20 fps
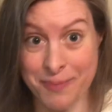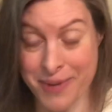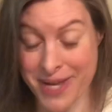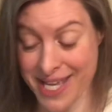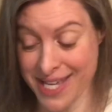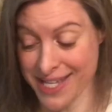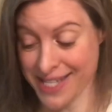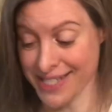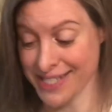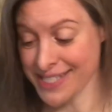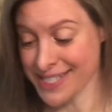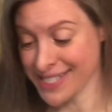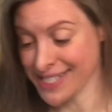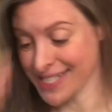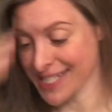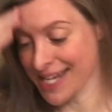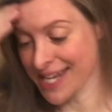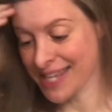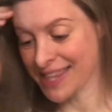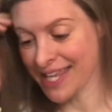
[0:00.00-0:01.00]

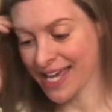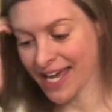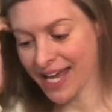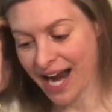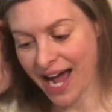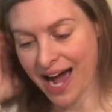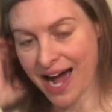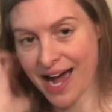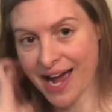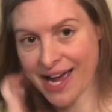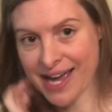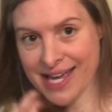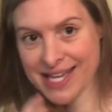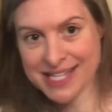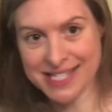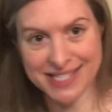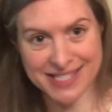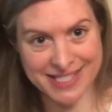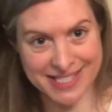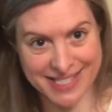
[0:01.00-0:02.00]
piece that I
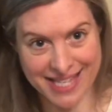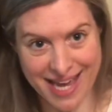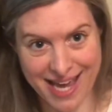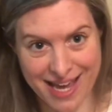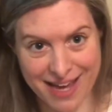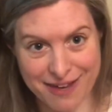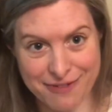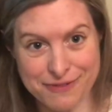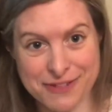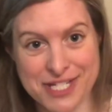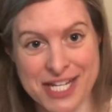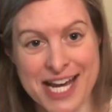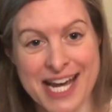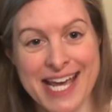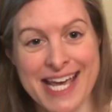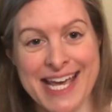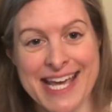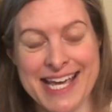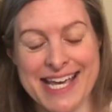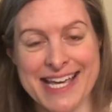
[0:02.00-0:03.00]
saved
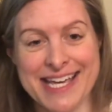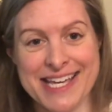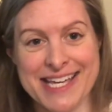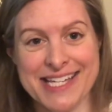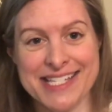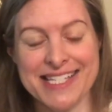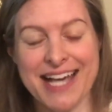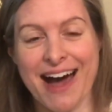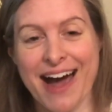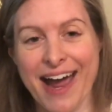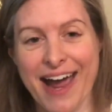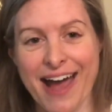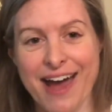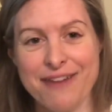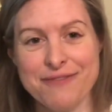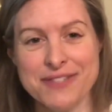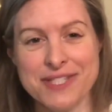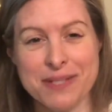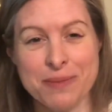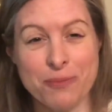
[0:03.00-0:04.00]
is I
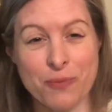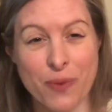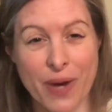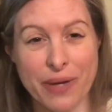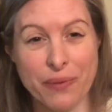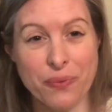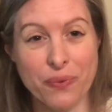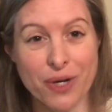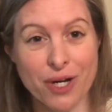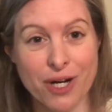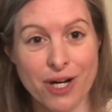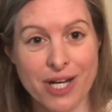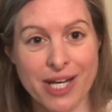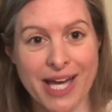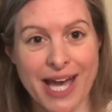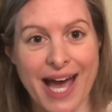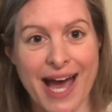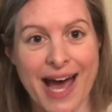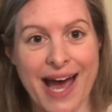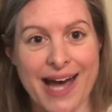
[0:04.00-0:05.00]
have some red work
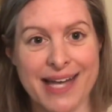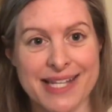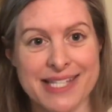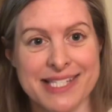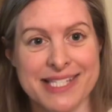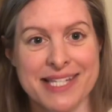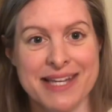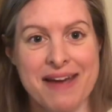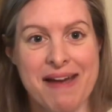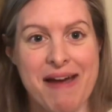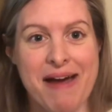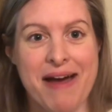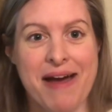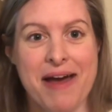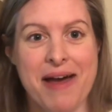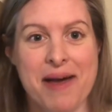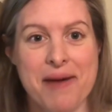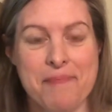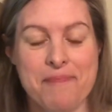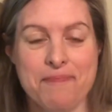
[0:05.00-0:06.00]

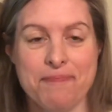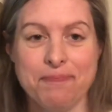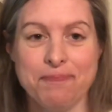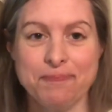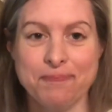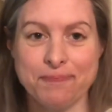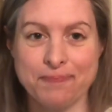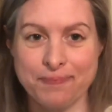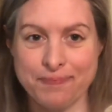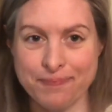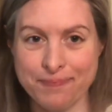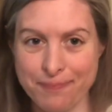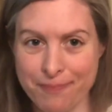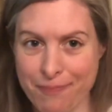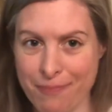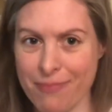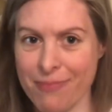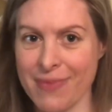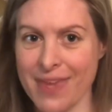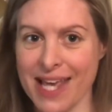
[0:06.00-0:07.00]
in
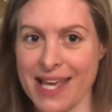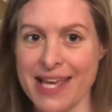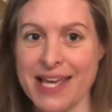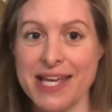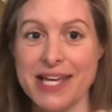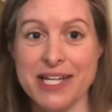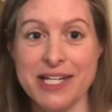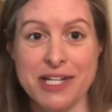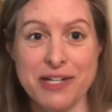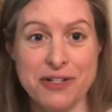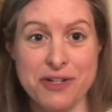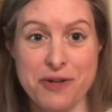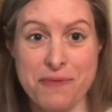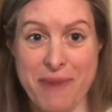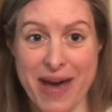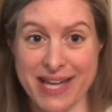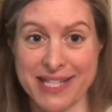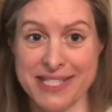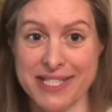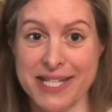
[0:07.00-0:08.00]
New
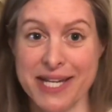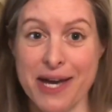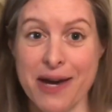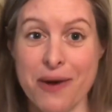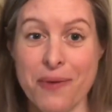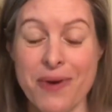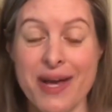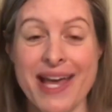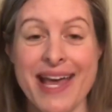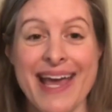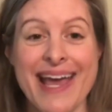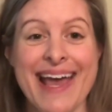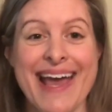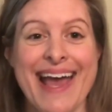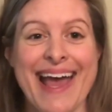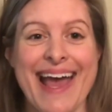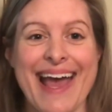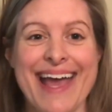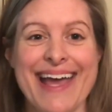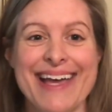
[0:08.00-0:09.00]
Mexico,
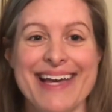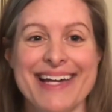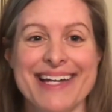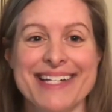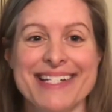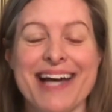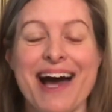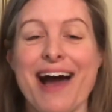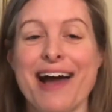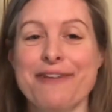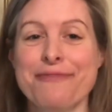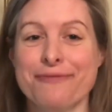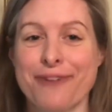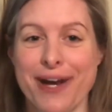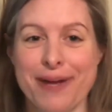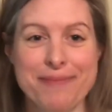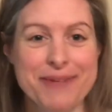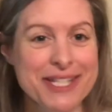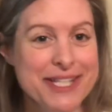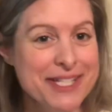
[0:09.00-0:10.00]
and I
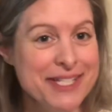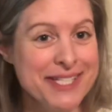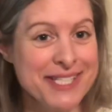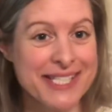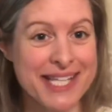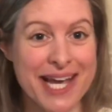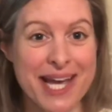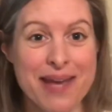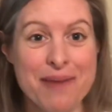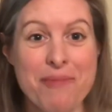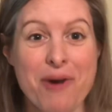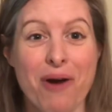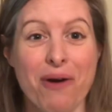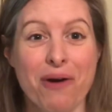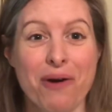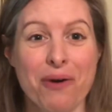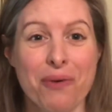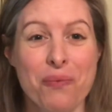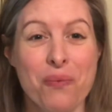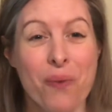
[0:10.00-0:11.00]
frame it the same.
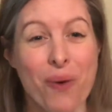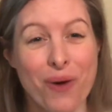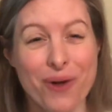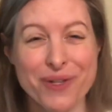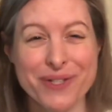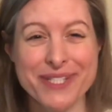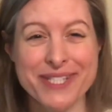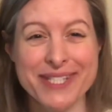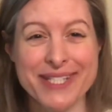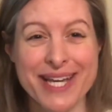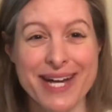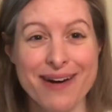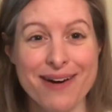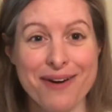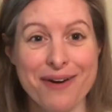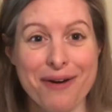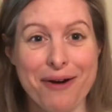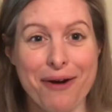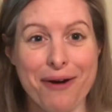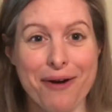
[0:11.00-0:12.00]
Our walls
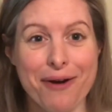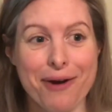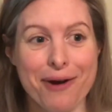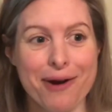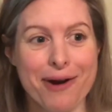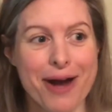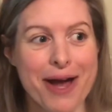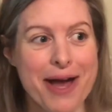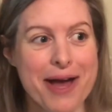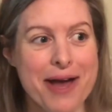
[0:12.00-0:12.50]
there are